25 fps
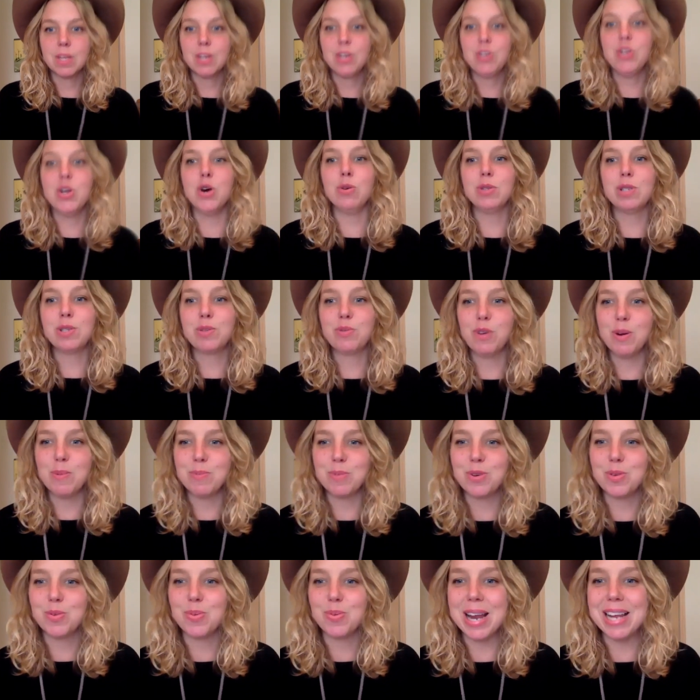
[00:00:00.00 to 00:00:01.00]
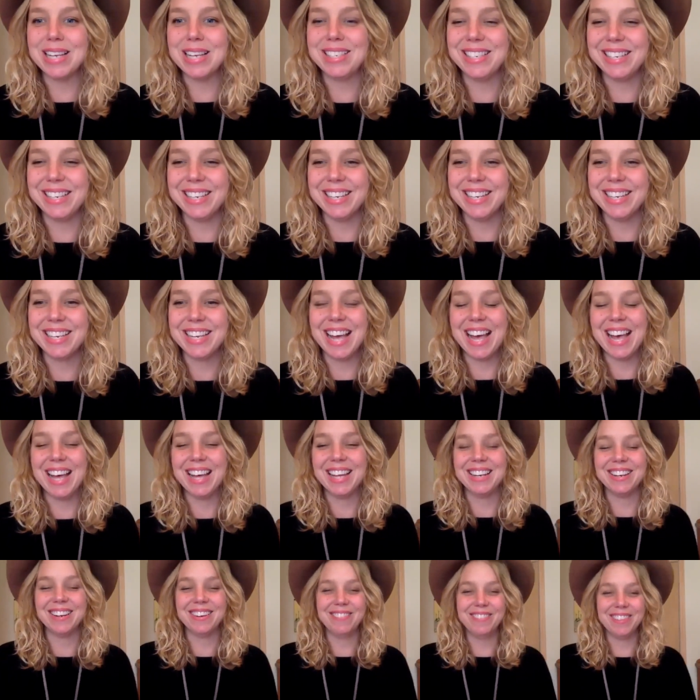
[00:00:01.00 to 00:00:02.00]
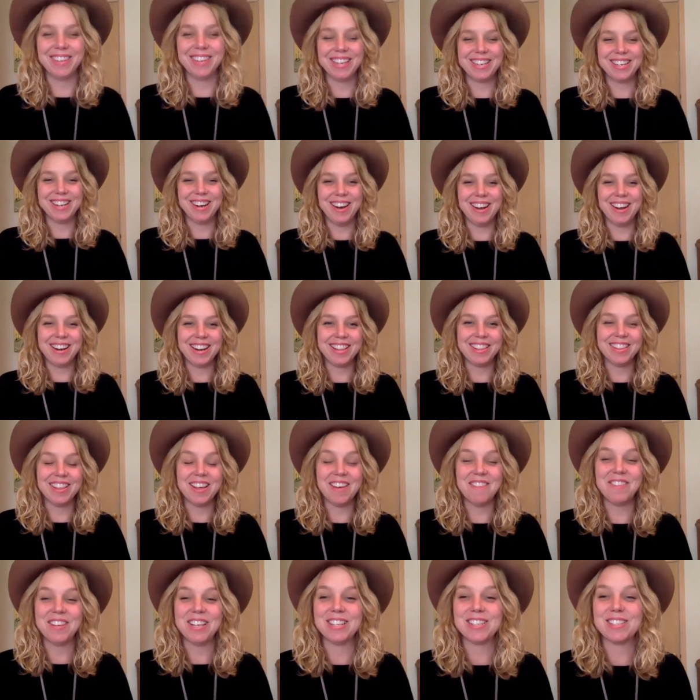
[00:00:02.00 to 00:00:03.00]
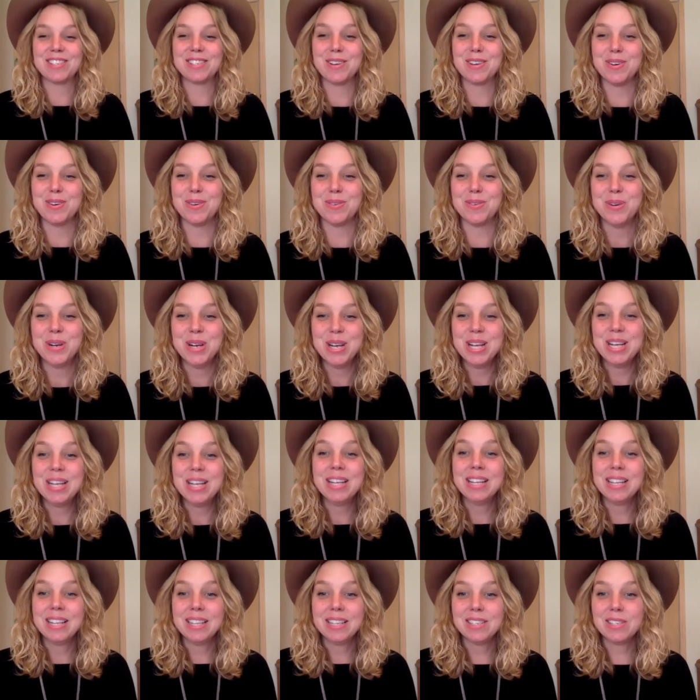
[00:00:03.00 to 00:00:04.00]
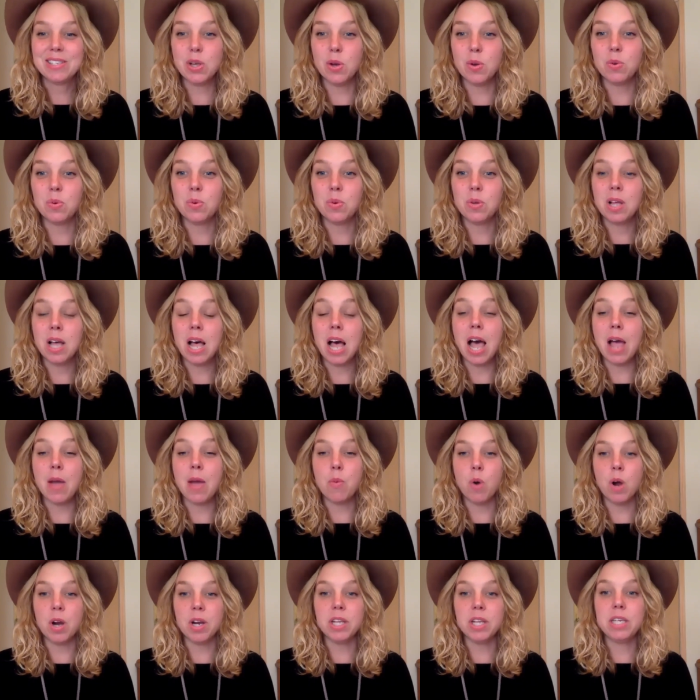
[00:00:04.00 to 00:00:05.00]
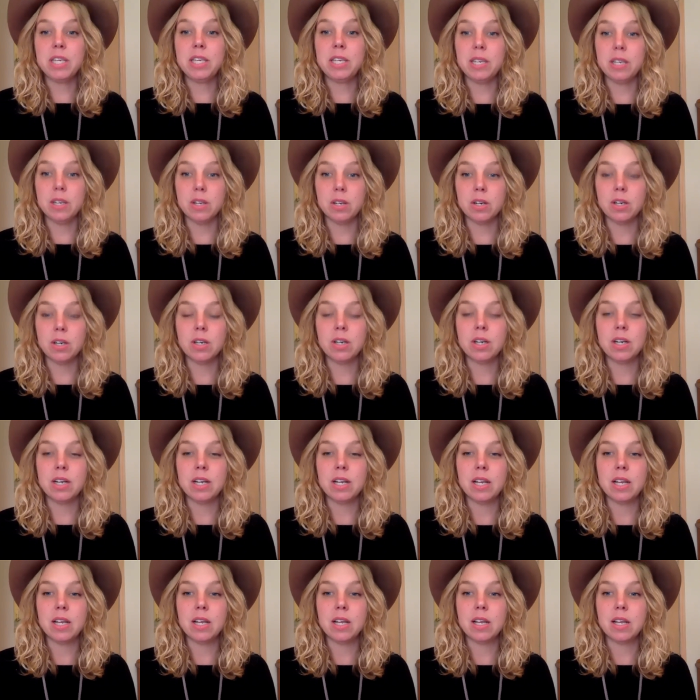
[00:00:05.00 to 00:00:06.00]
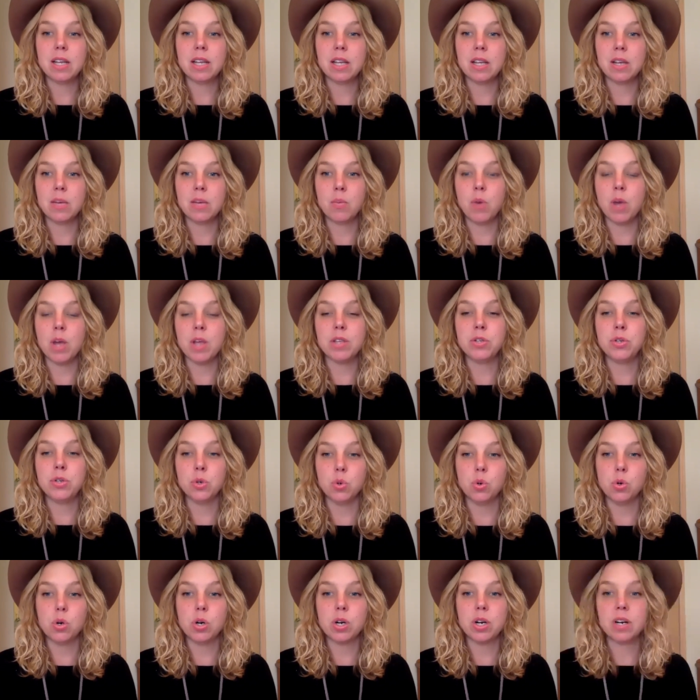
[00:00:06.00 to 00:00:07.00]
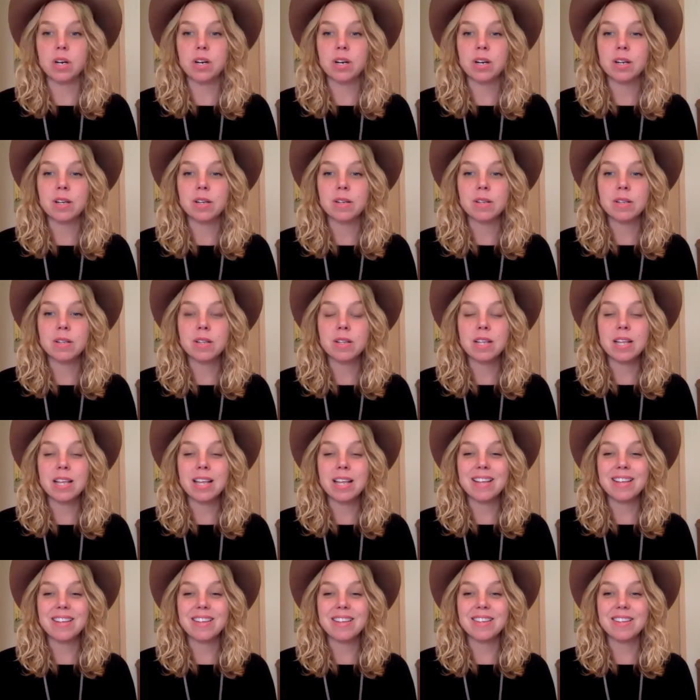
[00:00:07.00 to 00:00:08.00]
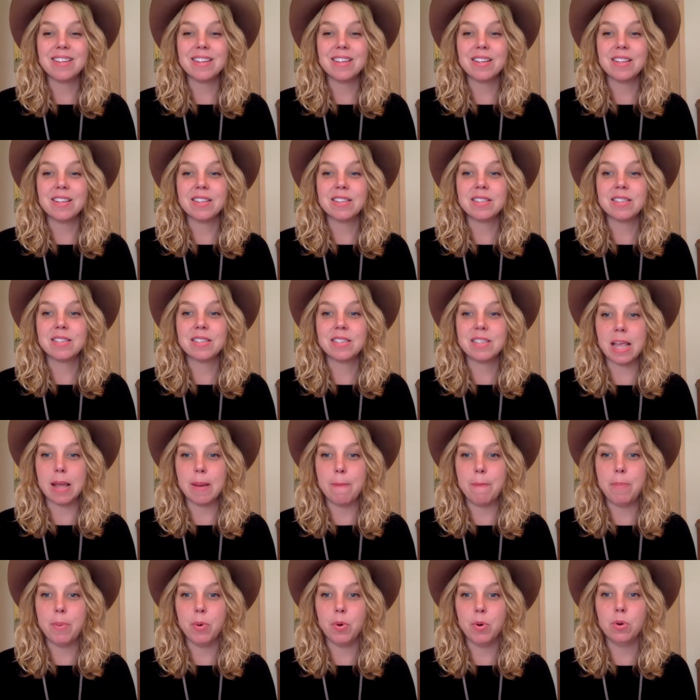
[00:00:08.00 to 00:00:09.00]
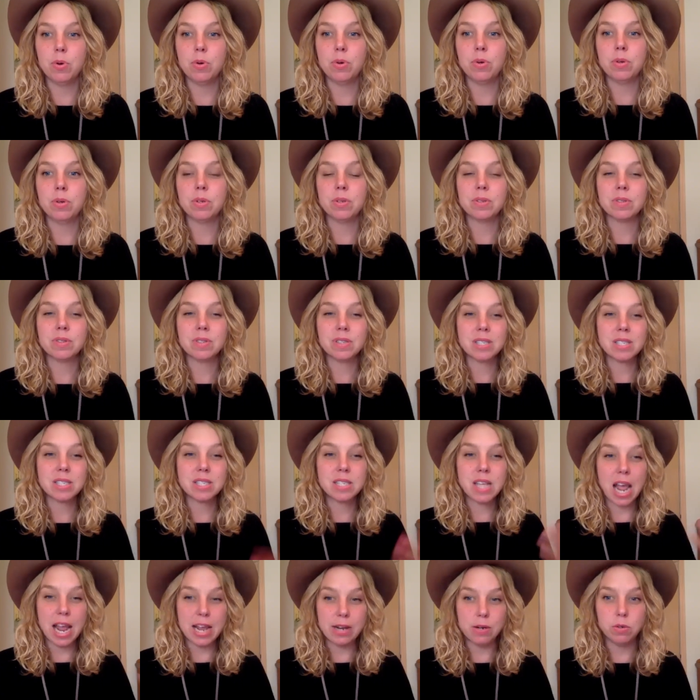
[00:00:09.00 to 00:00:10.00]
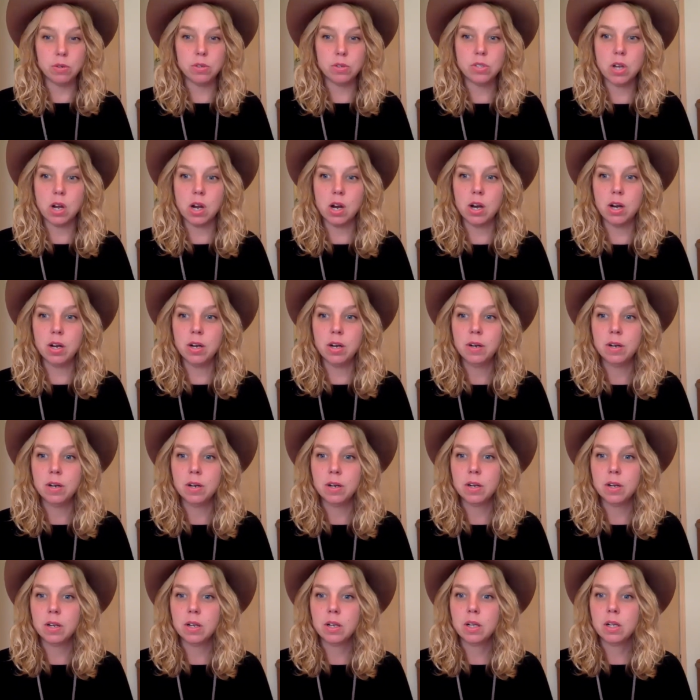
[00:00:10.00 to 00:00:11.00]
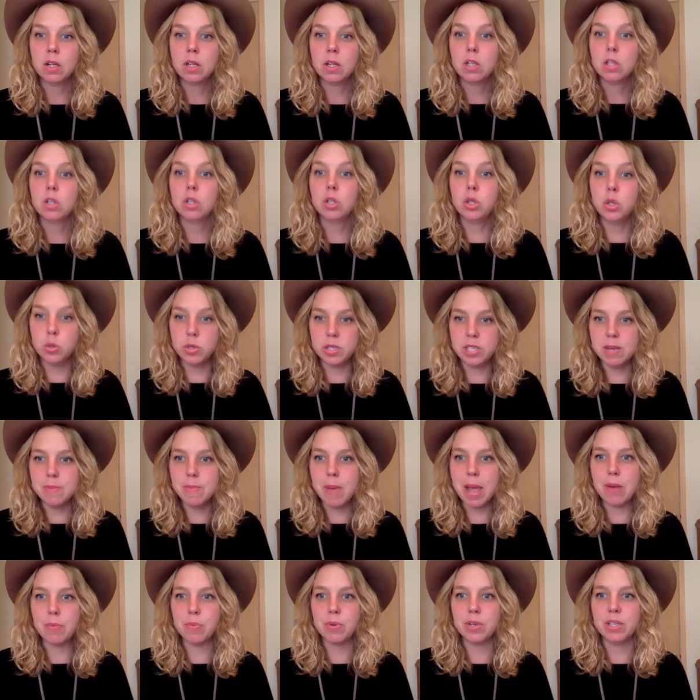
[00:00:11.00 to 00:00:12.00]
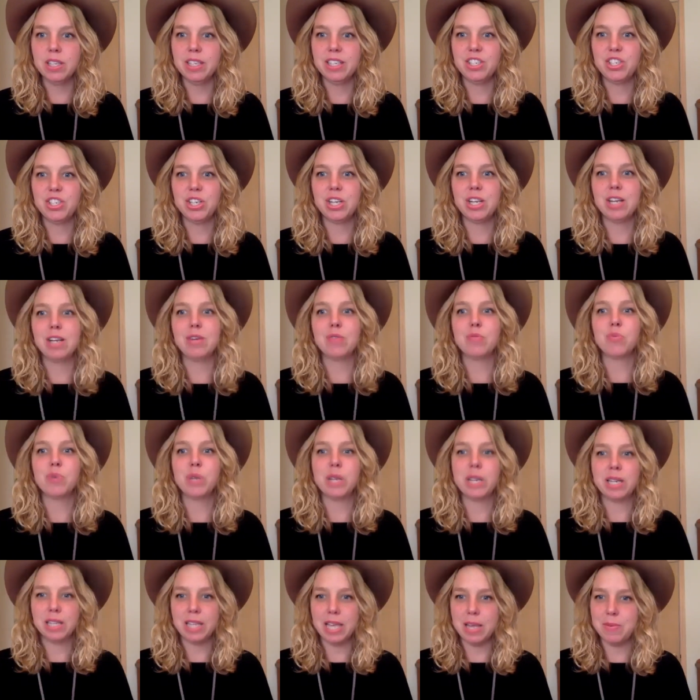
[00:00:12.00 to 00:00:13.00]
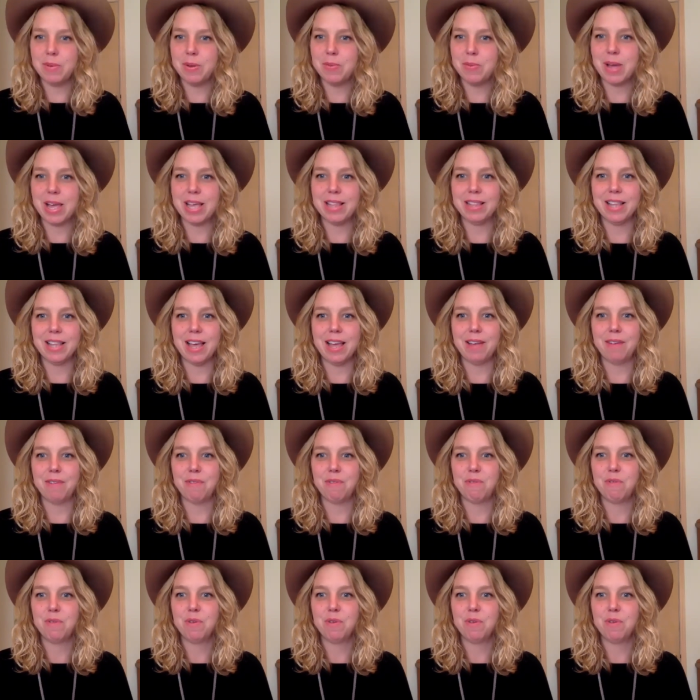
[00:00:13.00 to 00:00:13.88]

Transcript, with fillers: notes from crazy Ken. Oh my God, I love it. So, so I want to hear what your sample titles are Losing My Religion, Reclaiming My Life,